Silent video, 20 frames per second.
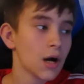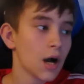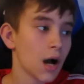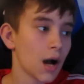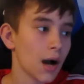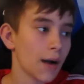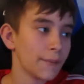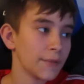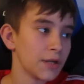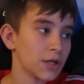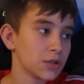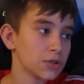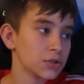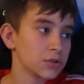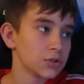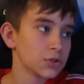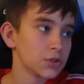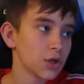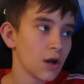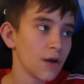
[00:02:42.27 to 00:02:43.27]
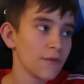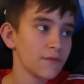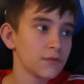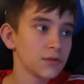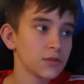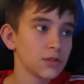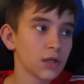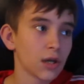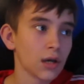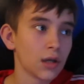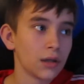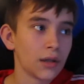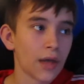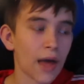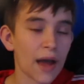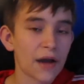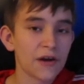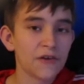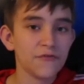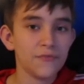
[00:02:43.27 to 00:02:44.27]
And also, sorry if there's like a
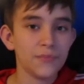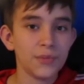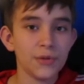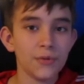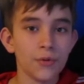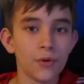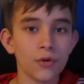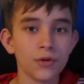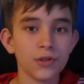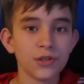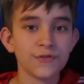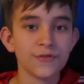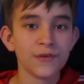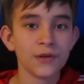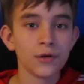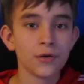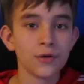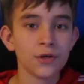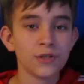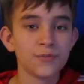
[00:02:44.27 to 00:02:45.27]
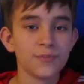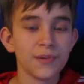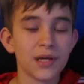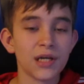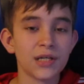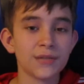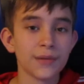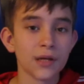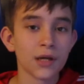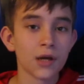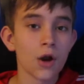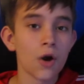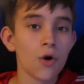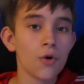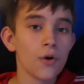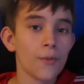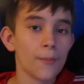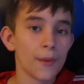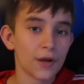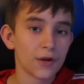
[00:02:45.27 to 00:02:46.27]
lack of B-roll in this video. It's because my
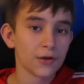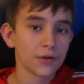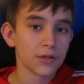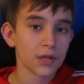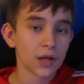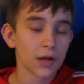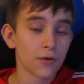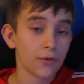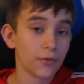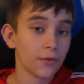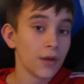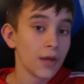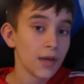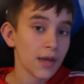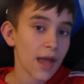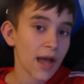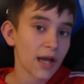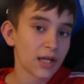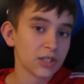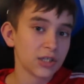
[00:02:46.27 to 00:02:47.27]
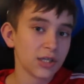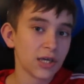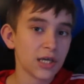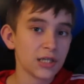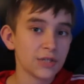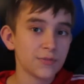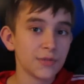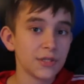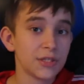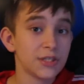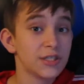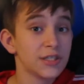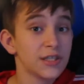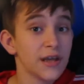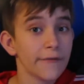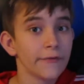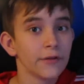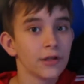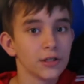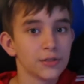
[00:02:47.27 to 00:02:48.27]
Coco, my Crested Gecko, actually hates me,
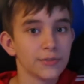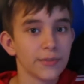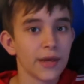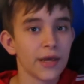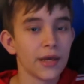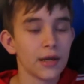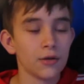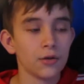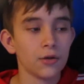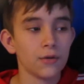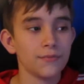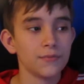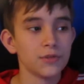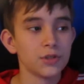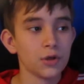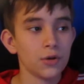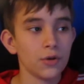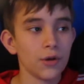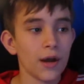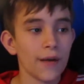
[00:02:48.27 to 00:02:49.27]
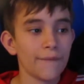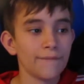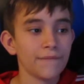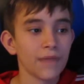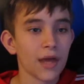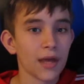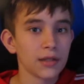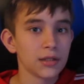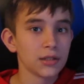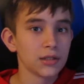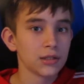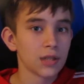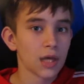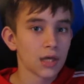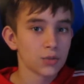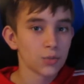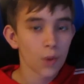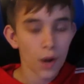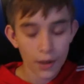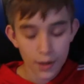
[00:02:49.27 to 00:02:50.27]
never lets me handle him. So yeah, that's
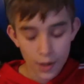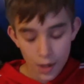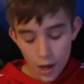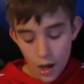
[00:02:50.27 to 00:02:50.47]
why.